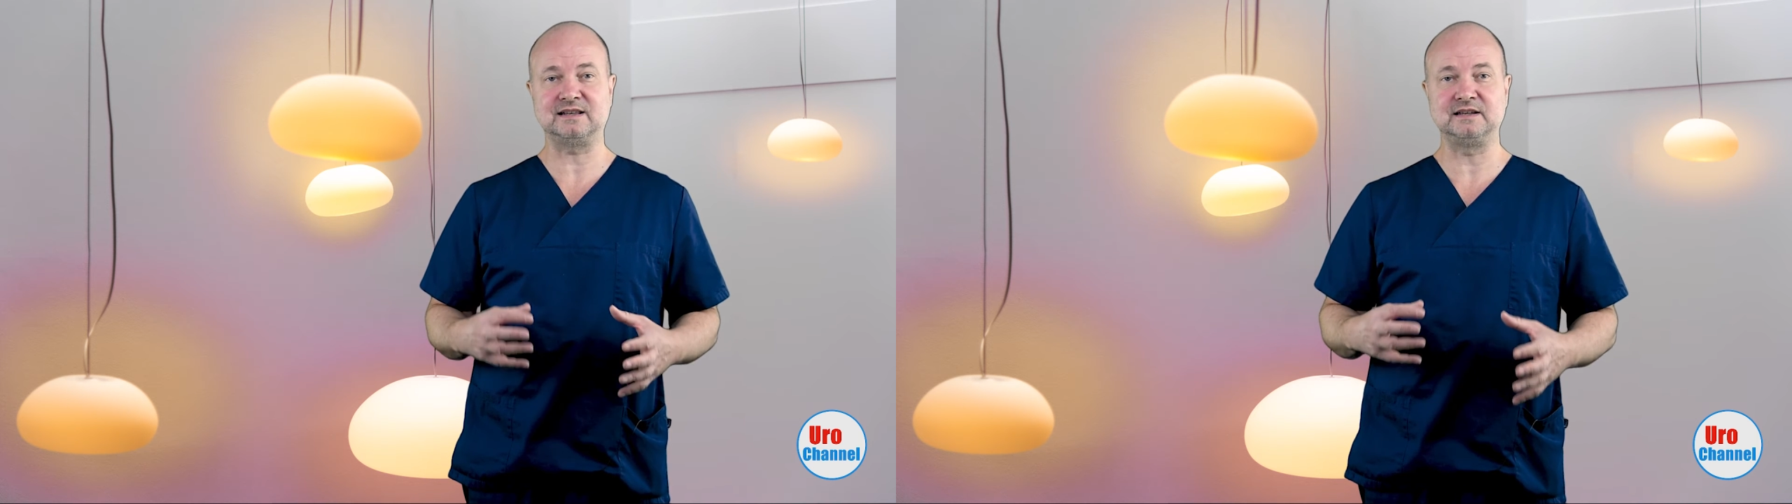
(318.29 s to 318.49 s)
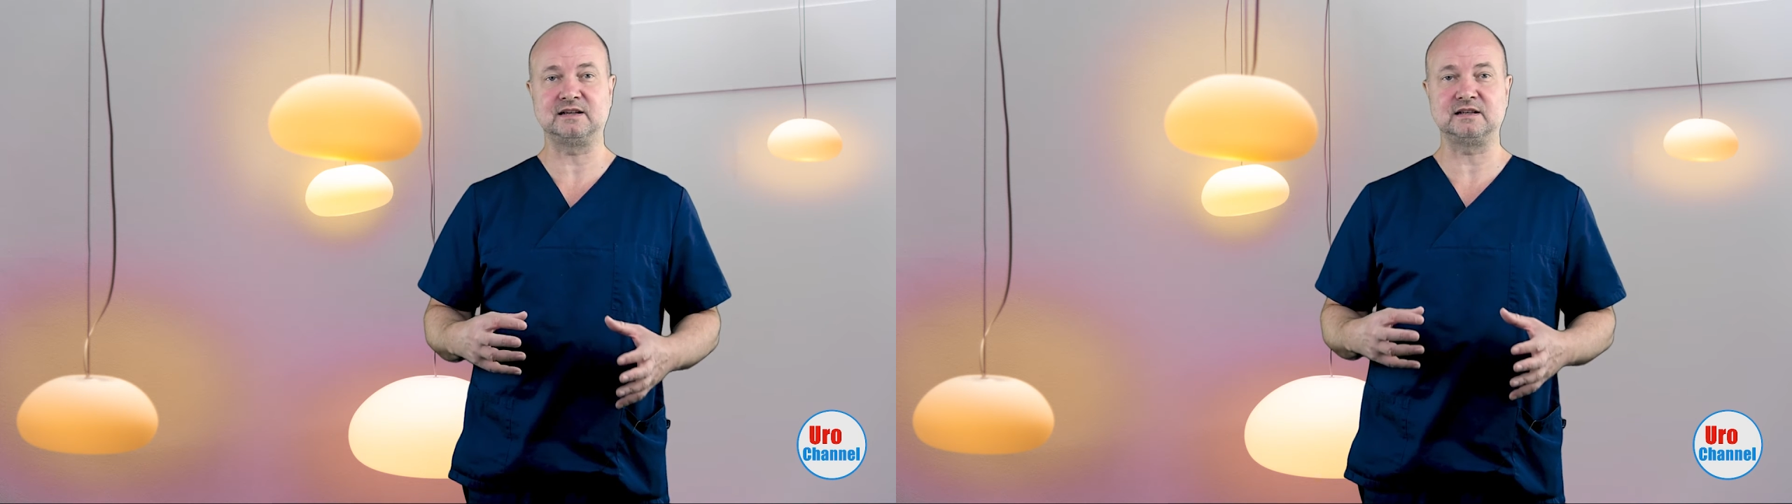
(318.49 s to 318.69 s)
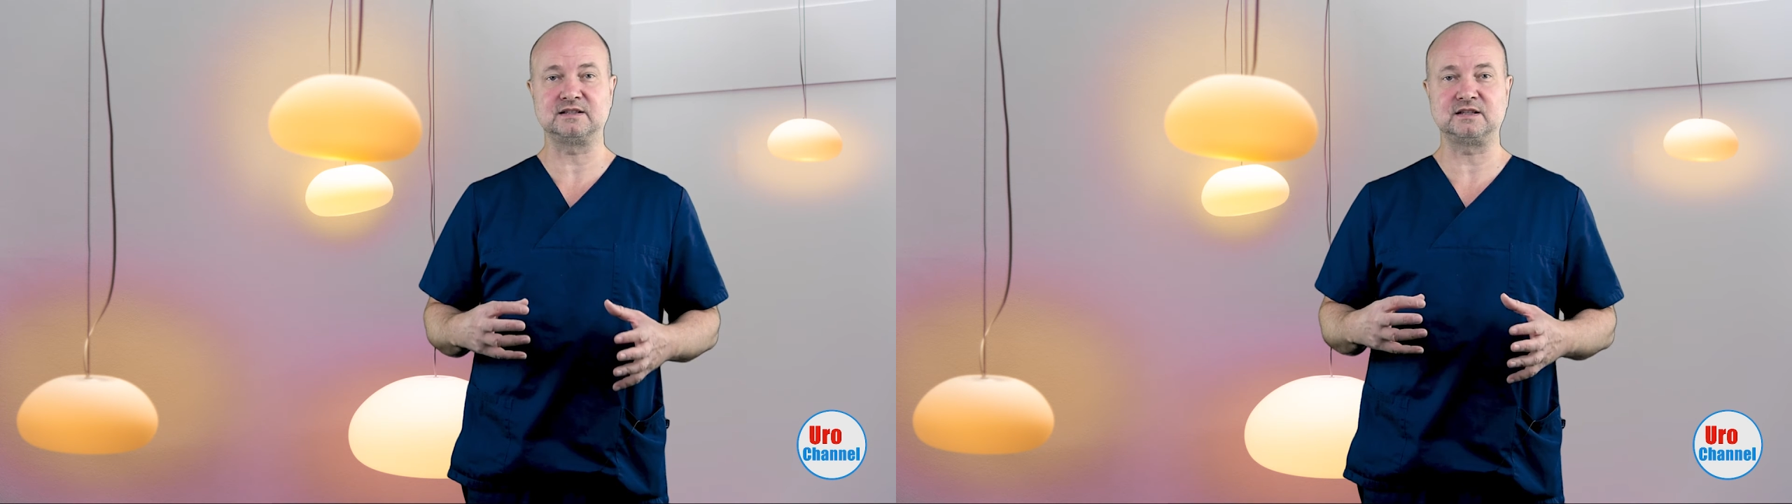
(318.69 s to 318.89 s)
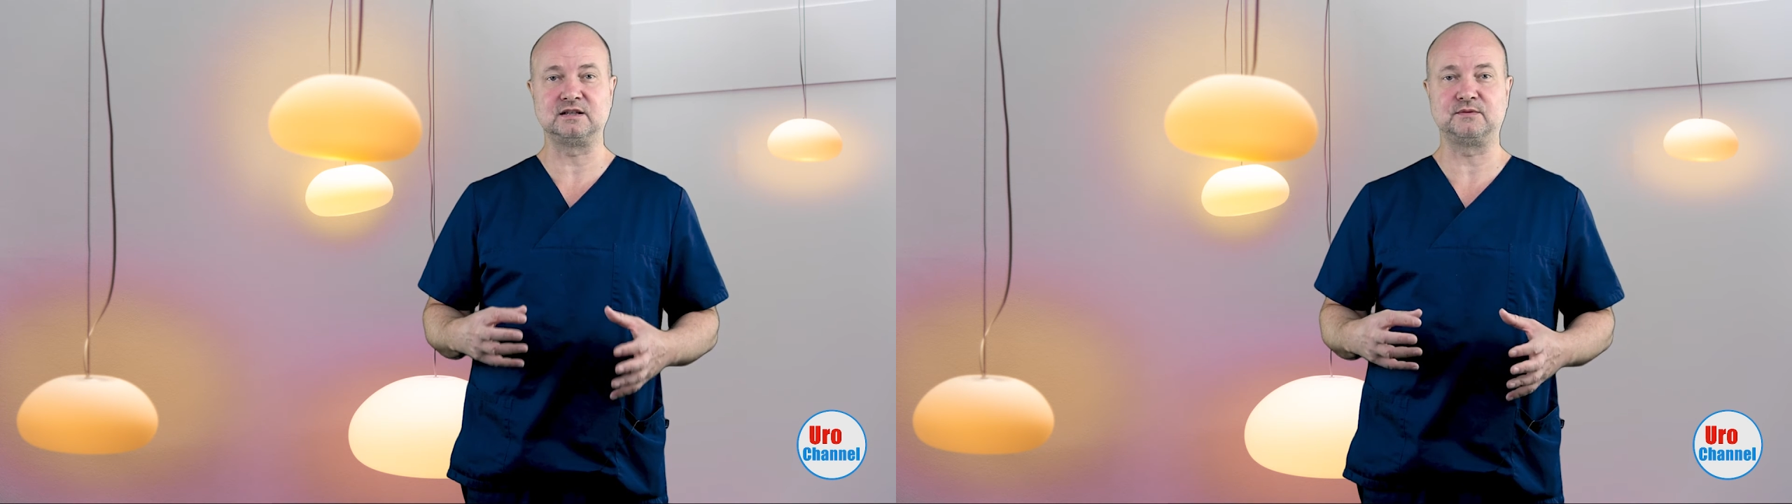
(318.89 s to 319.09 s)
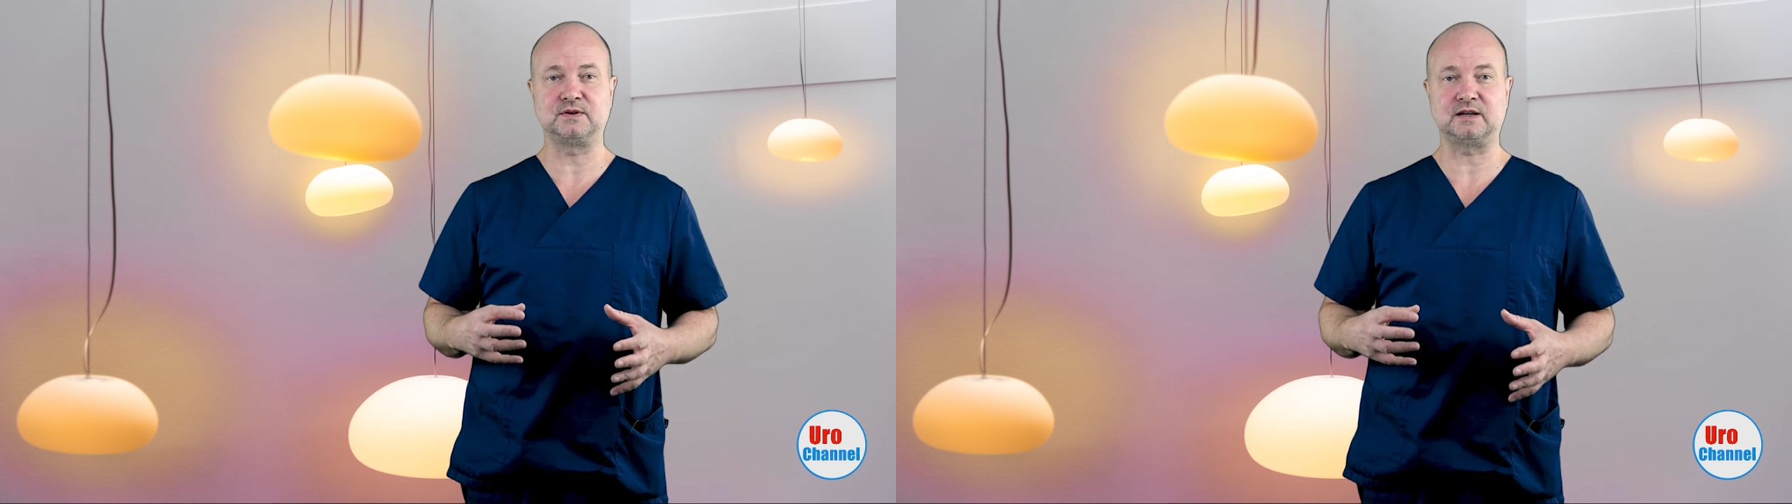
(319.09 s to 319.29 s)
clinically
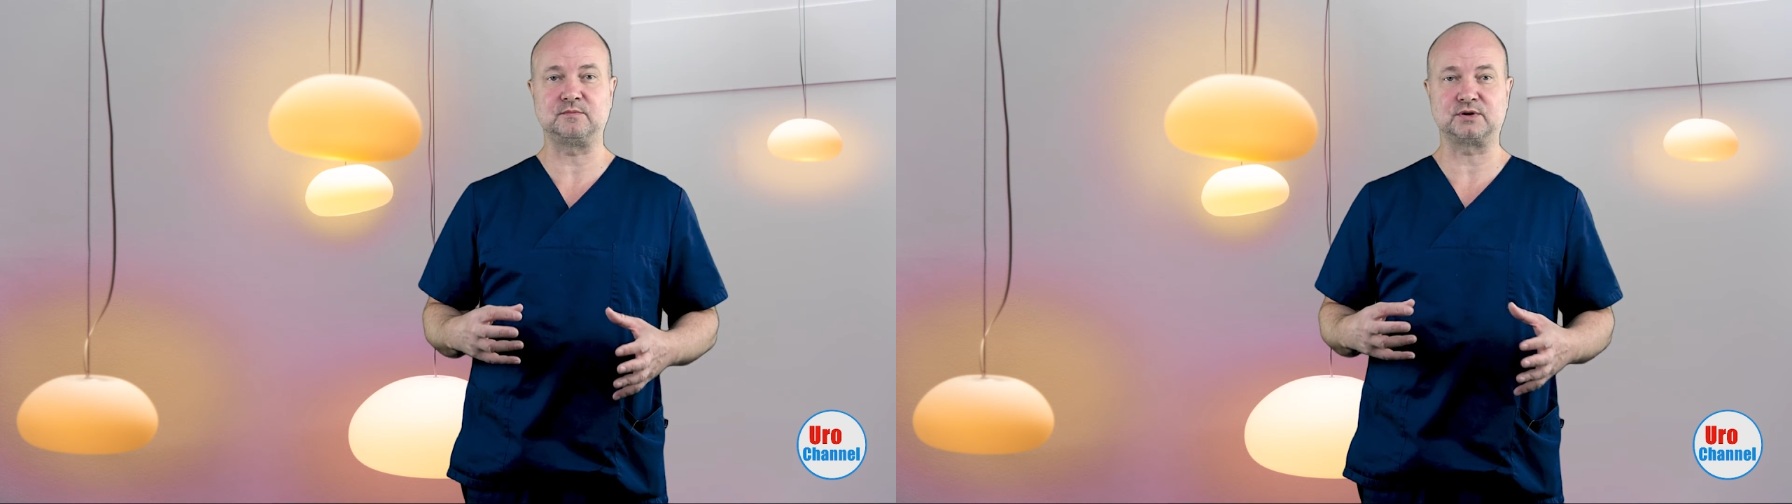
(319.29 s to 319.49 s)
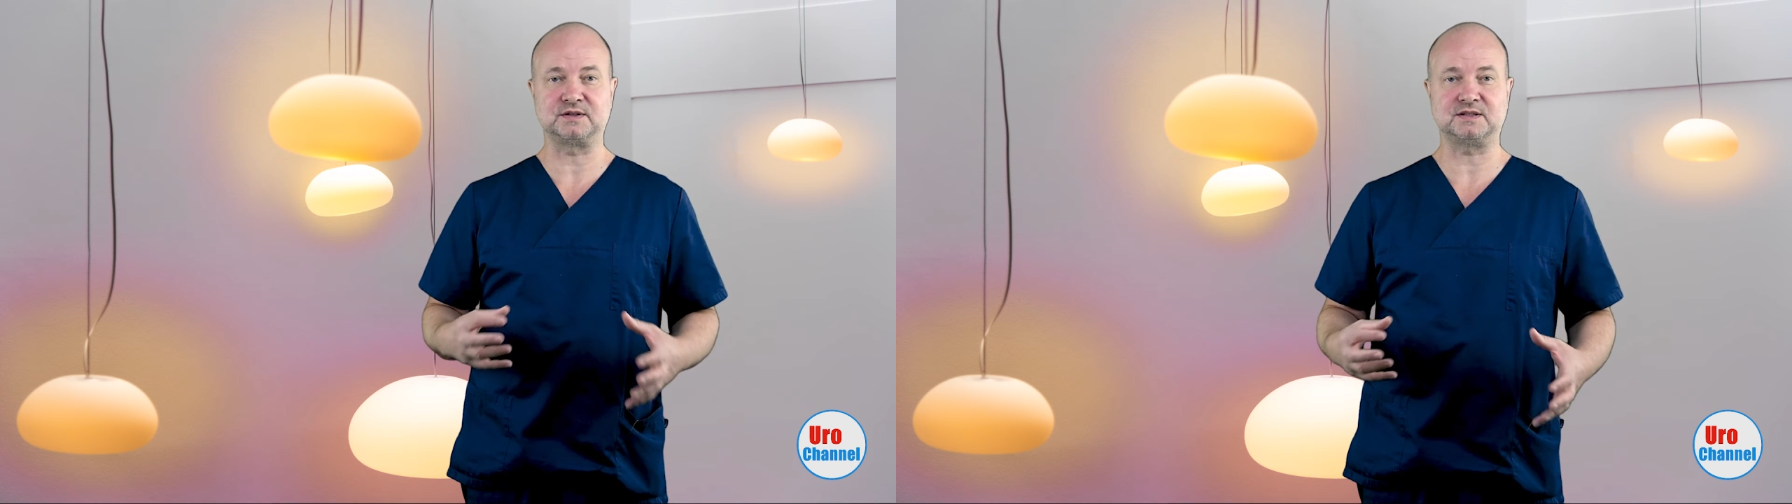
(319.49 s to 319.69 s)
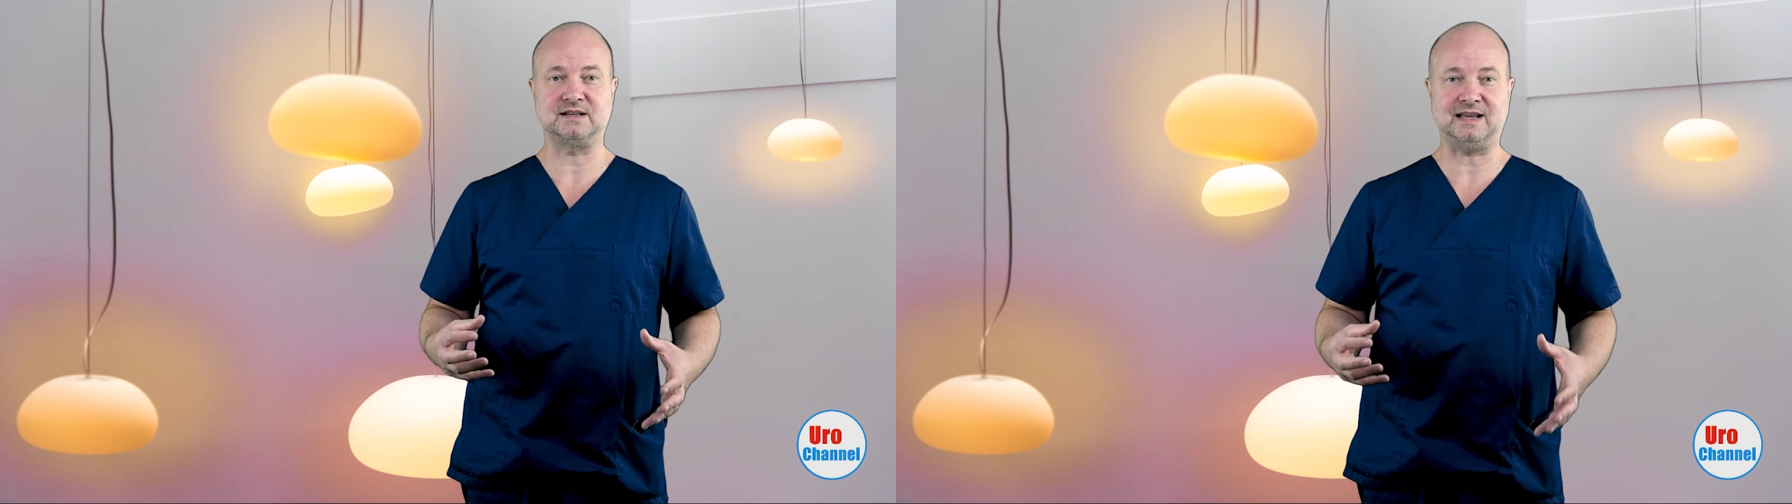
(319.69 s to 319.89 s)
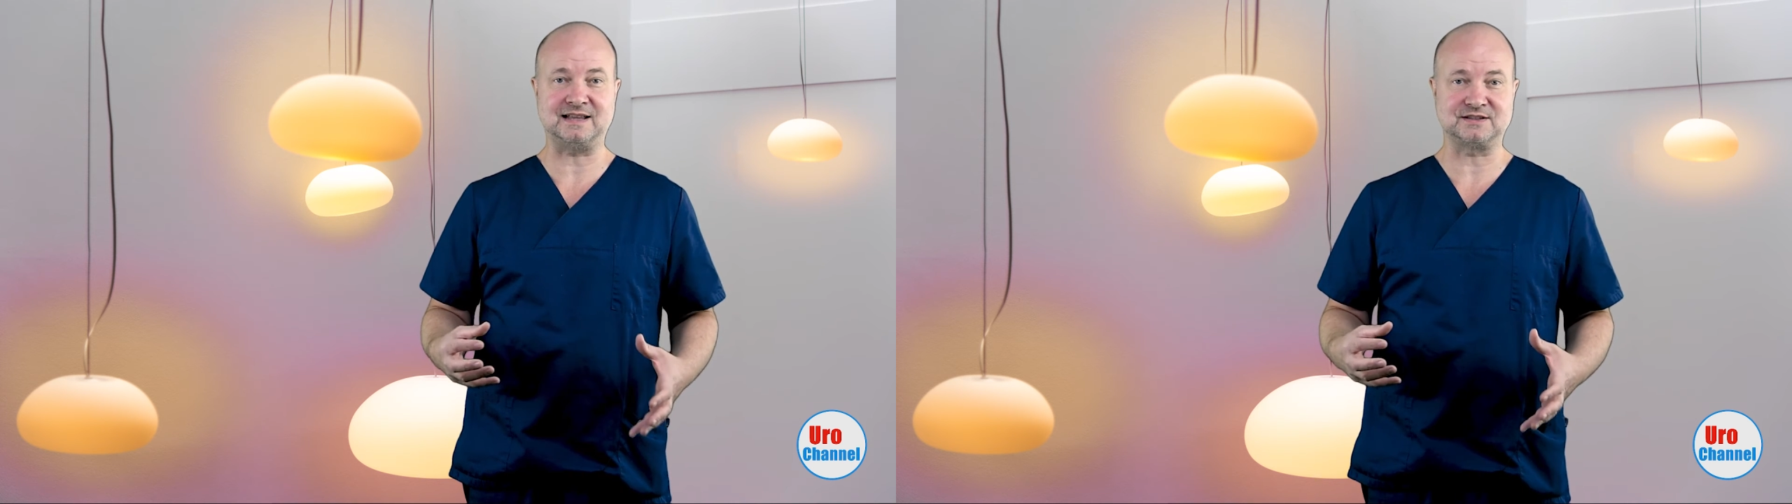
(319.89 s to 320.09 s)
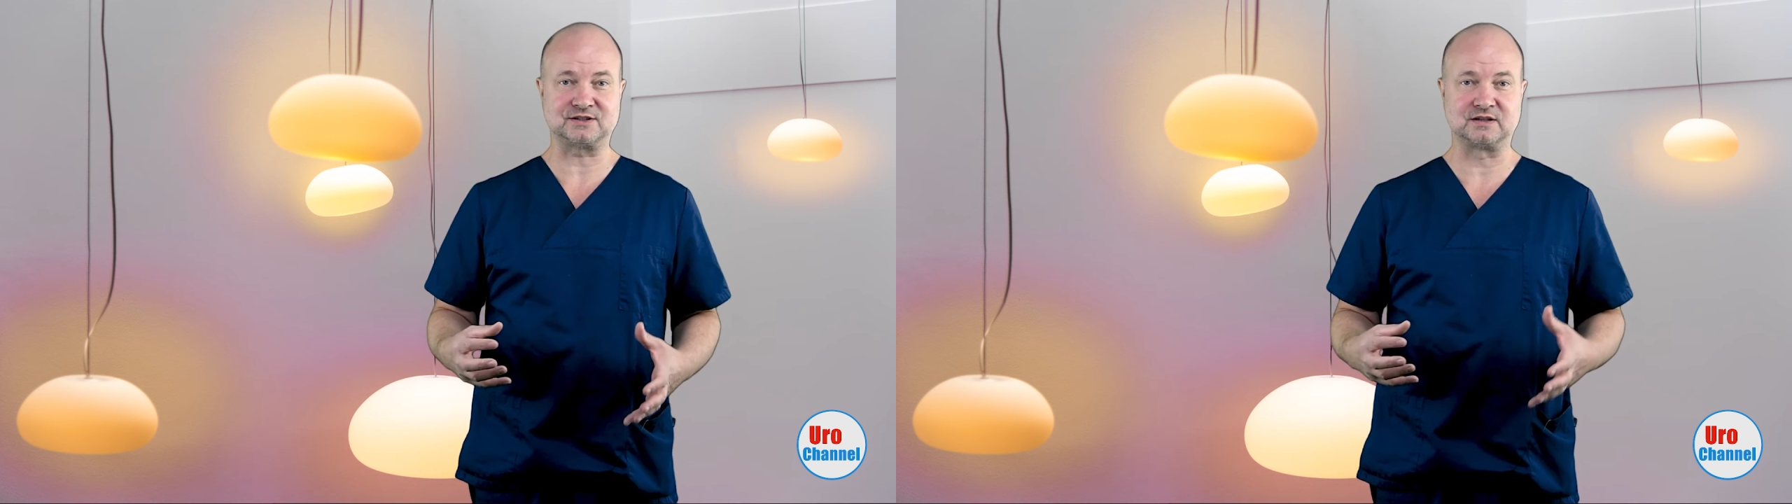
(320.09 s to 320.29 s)
significant prostate
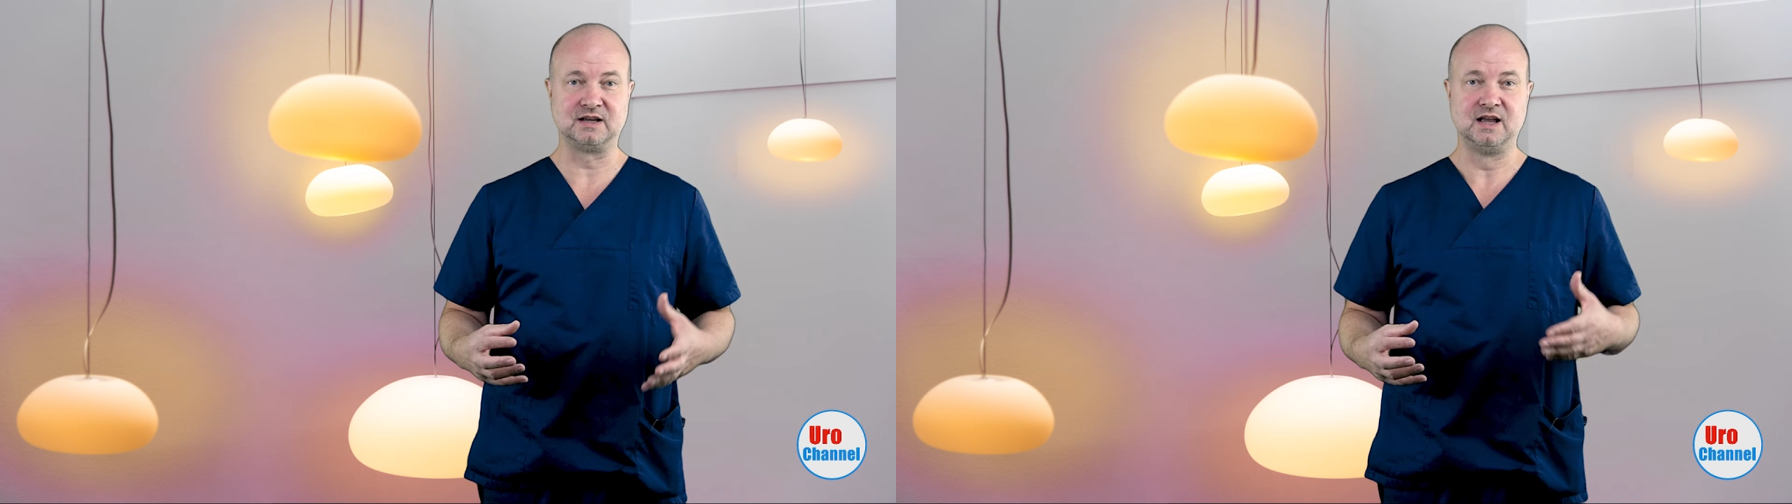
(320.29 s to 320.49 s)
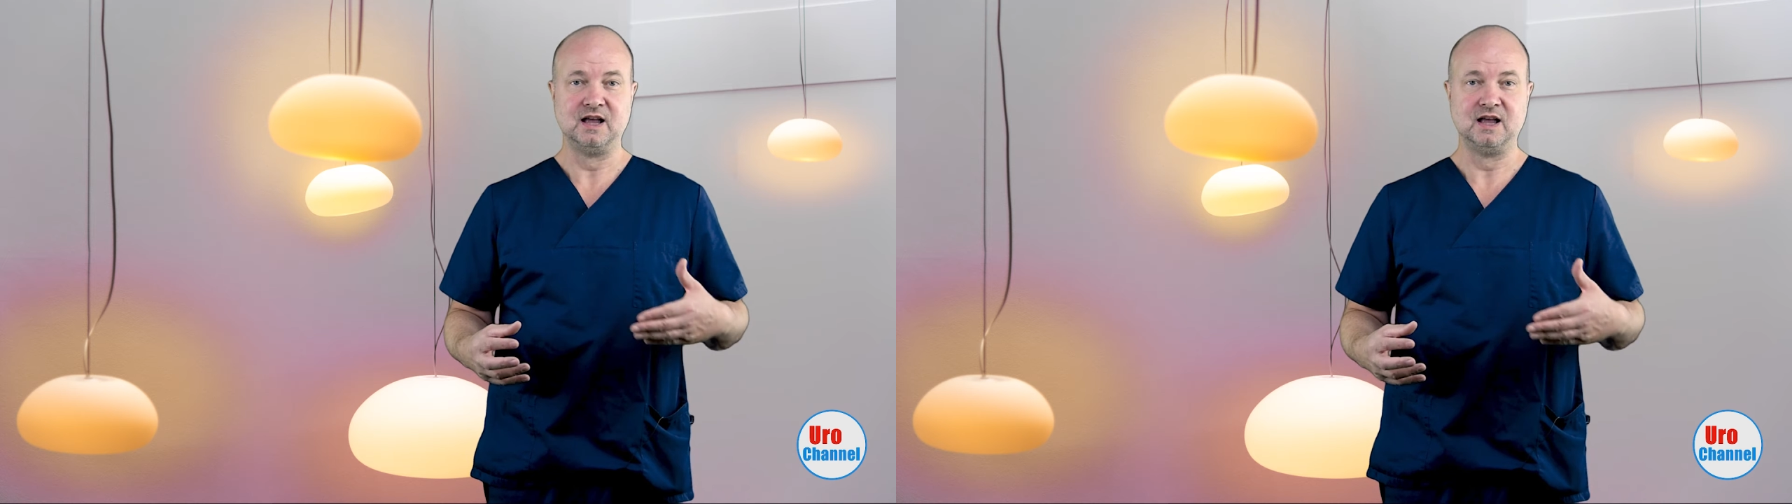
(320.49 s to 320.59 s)
cancer